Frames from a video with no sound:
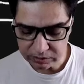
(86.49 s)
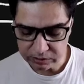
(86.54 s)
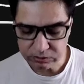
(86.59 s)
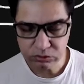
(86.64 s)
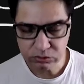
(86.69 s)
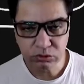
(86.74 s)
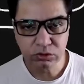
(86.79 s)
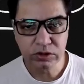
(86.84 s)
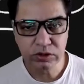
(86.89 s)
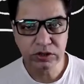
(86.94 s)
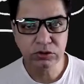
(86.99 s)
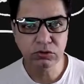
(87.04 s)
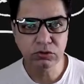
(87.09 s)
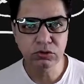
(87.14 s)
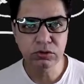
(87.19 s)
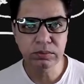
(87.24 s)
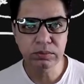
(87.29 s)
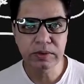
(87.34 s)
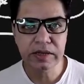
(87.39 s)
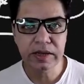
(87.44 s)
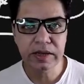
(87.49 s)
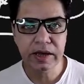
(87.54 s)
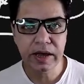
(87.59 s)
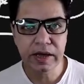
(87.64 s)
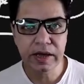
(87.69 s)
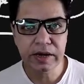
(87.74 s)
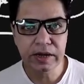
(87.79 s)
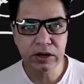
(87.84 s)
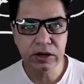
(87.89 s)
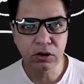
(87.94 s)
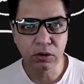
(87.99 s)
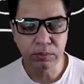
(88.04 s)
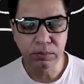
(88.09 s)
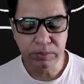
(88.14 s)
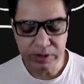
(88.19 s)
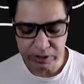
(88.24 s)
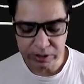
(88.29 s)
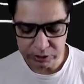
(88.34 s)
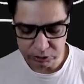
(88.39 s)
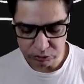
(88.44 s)
So it could be any
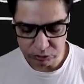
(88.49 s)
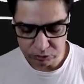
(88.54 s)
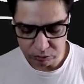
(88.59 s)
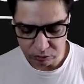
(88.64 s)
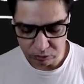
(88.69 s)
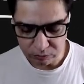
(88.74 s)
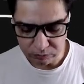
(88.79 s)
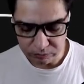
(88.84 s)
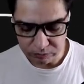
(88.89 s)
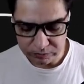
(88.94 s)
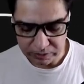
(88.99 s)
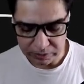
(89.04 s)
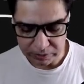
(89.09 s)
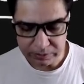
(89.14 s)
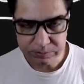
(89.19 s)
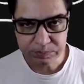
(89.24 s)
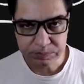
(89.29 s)
combination of that,